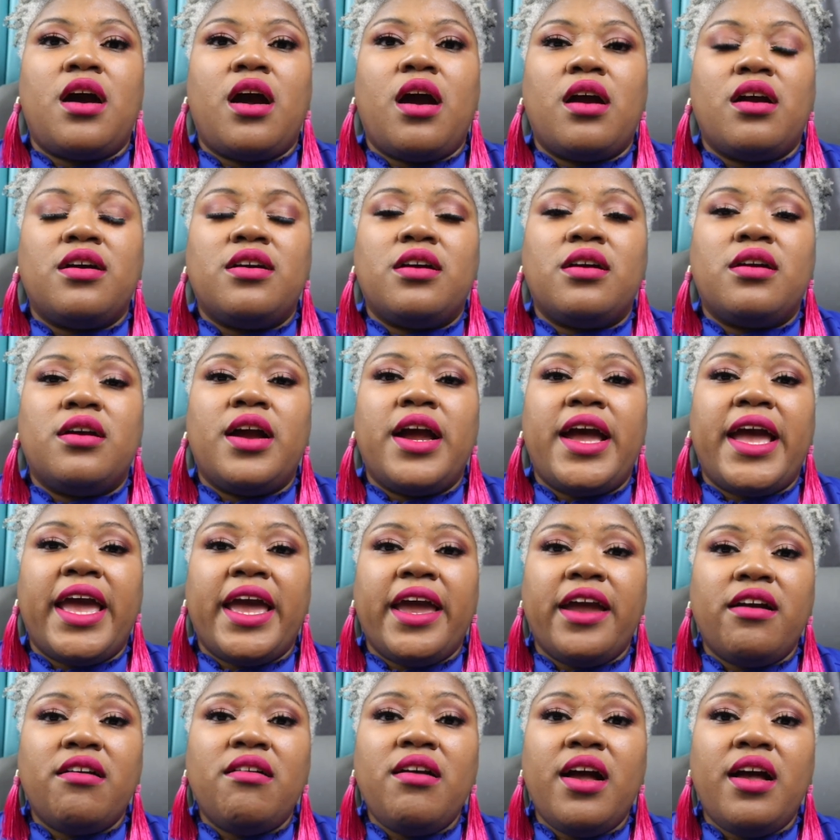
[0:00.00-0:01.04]
our
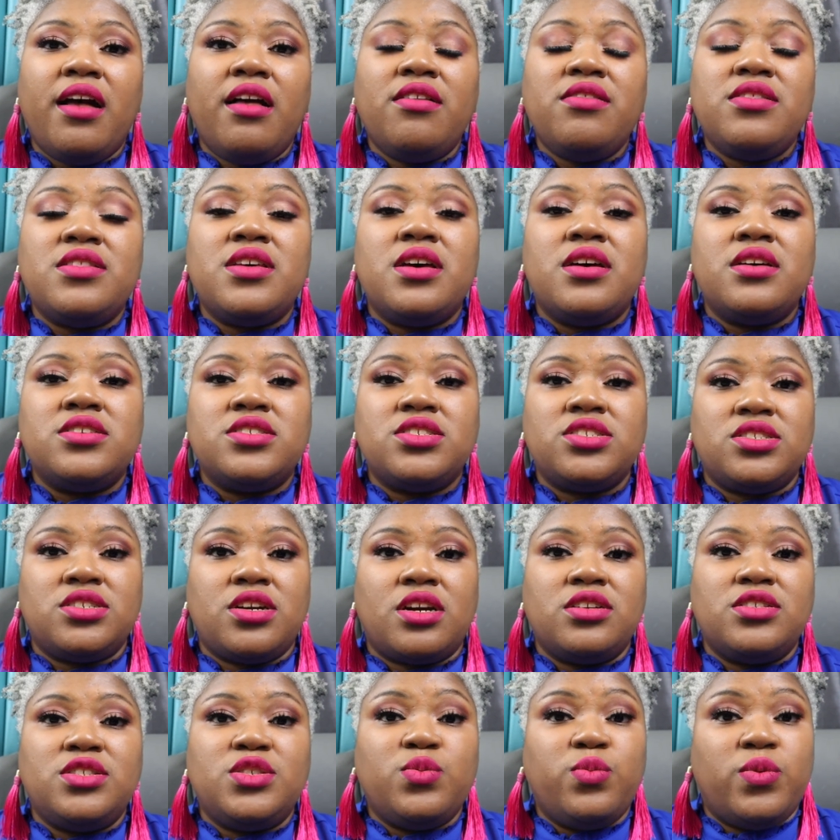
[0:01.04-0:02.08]
hair health
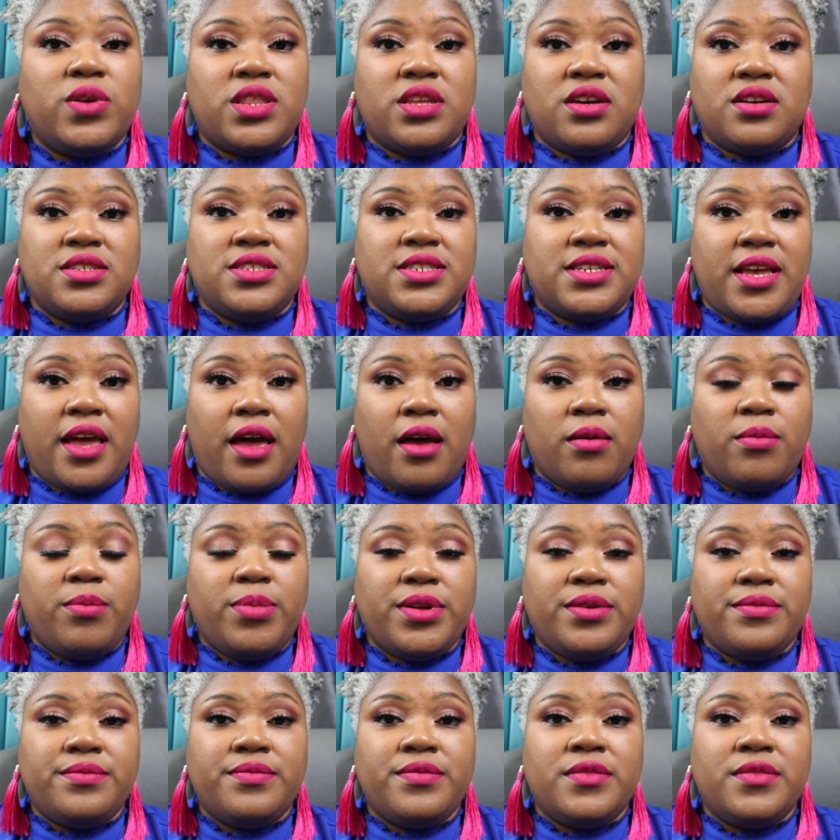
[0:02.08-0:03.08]
starts with our scalp.